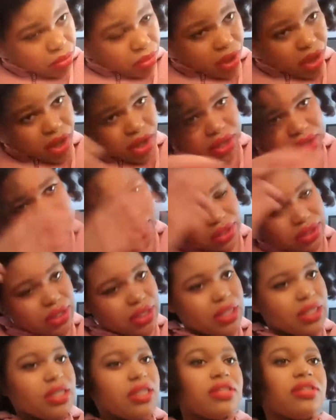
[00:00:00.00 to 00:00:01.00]
but
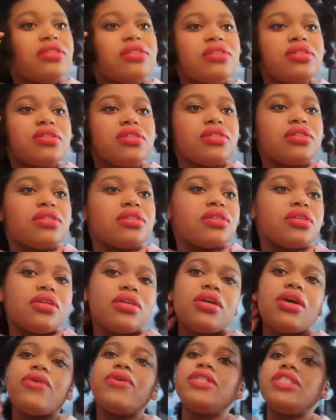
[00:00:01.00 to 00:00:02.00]
it is
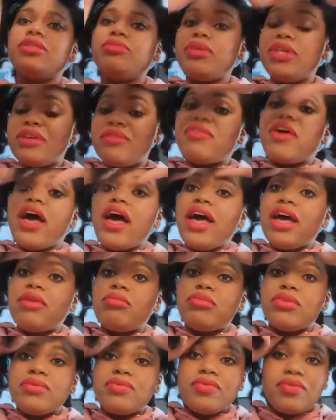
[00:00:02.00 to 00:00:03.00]
going to be a
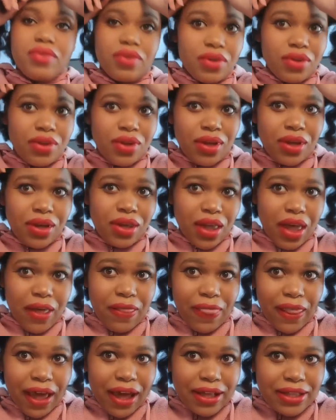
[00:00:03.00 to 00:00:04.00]
vibe,
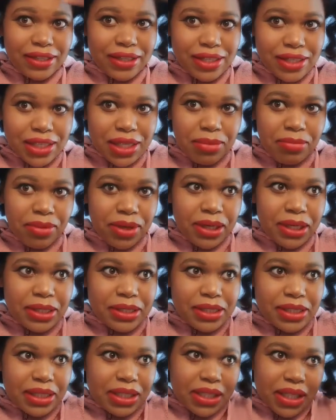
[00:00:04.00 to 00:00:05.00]
and that's the
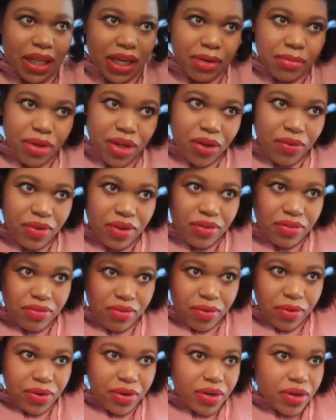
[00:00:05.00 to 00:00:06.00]
biggest thing that I'm going
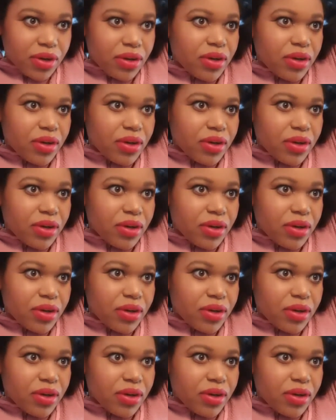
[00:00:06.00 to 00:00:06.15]
for.